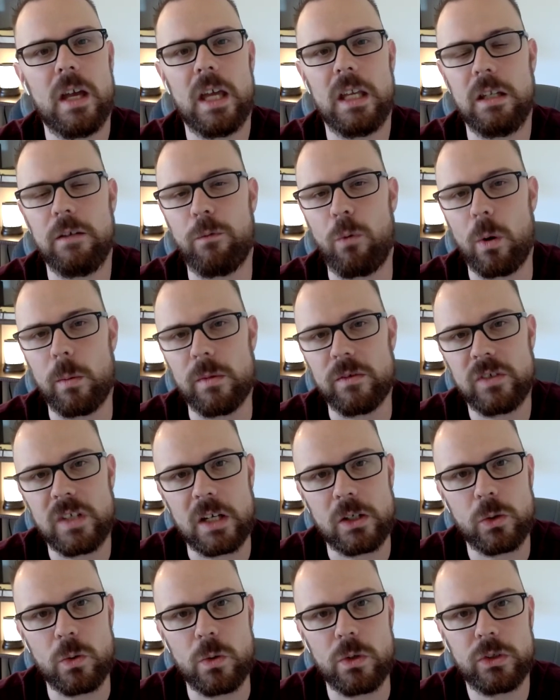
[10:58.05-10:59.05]
any form of
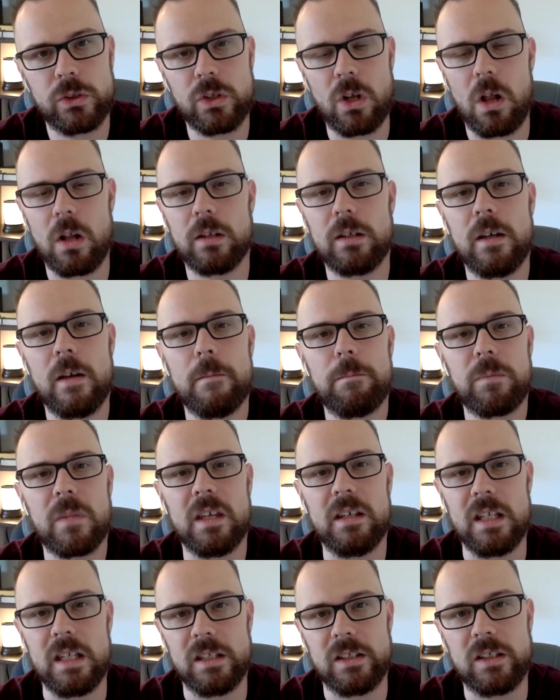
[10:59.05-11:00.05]
sexual assault
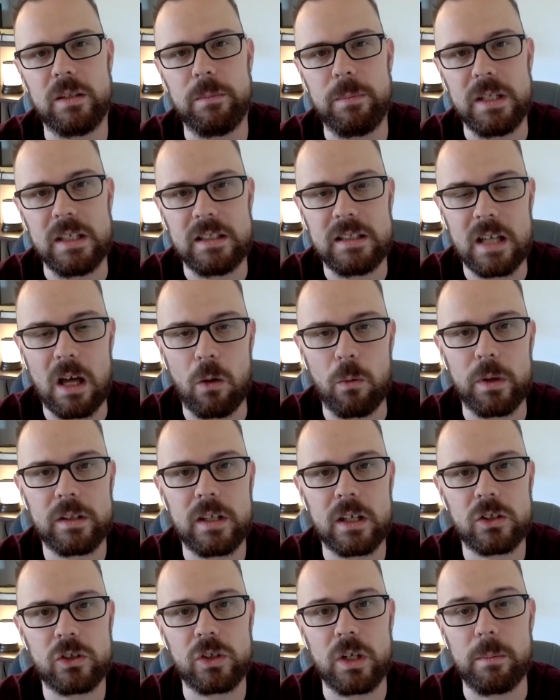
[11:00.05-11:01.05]
needs to be dealt
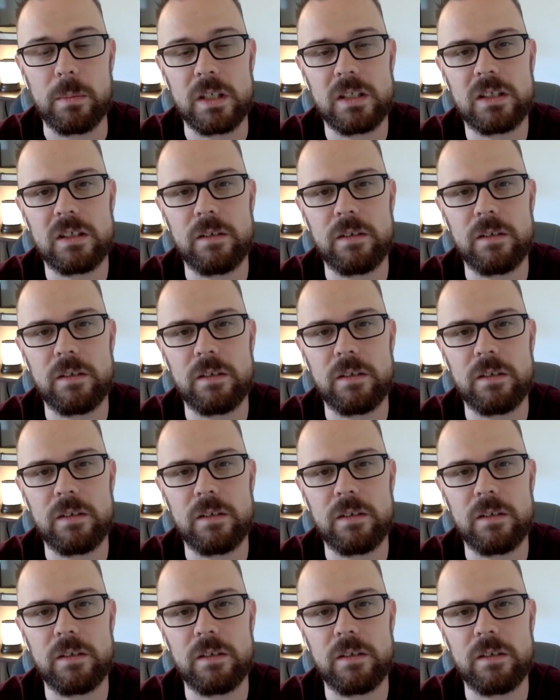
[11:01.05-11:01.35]
with extremely